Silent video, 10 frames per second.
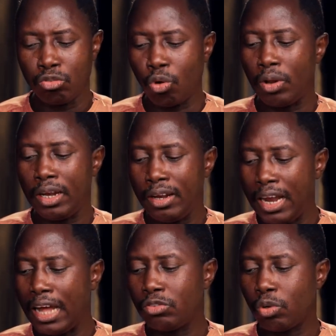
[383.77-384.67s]
So
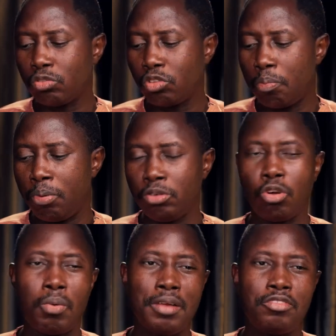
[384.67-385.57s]
learn to support
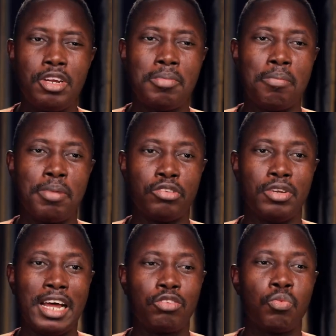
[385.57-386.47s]
your wife's dream and
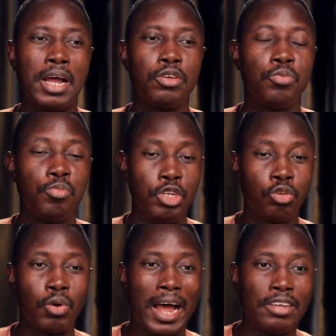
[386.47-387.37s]
passion. That's why you
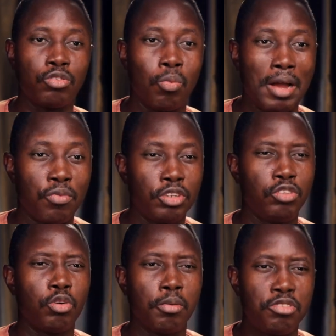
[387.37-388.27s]
need to ask your wife,
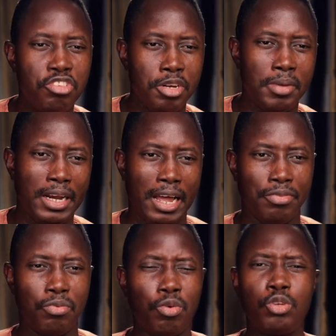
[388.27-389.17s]
what is your dream in
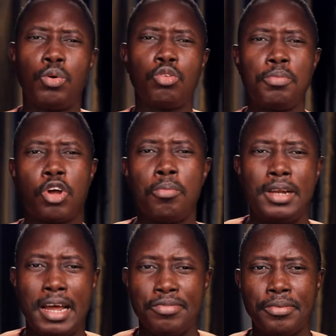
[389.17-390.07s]
life? What do you want to become
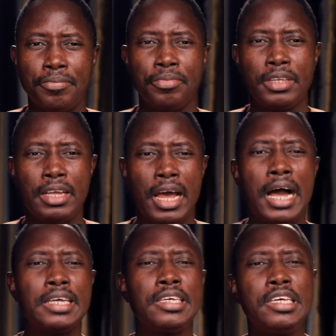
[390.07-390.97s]
in life?
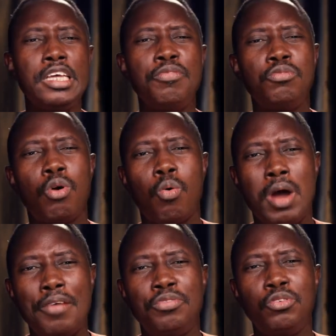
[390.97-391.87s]
And give your
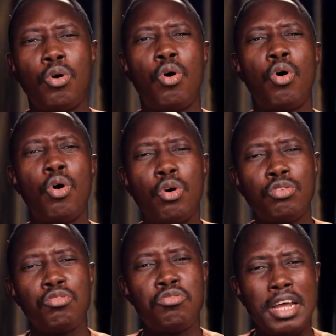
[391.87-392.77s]
wife your
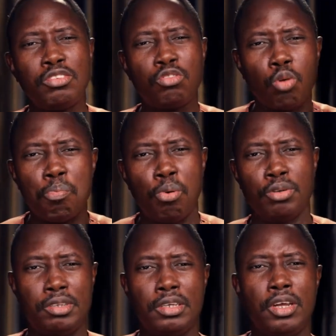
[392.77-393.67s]
undressed
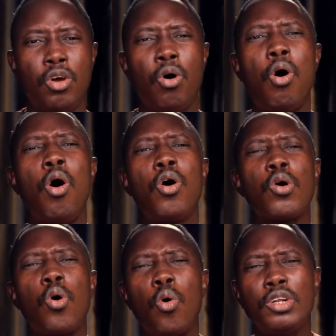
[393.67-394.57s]
support.
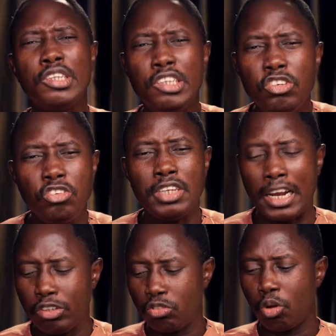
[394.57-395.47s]

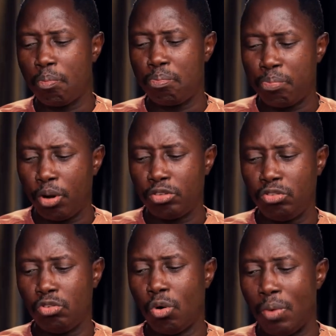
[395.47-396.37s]
Unconditionally
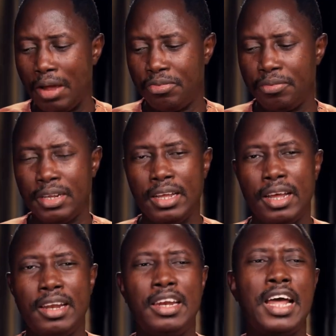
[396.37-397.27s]
support your wife.
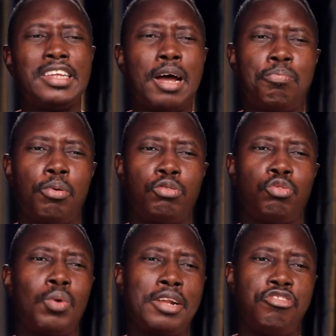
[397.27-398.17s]
Let her
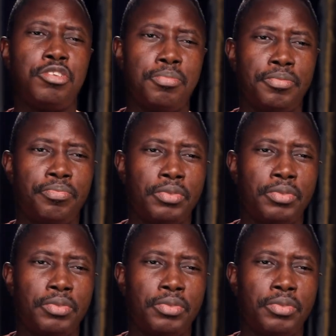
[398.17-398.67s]
pursue her dream.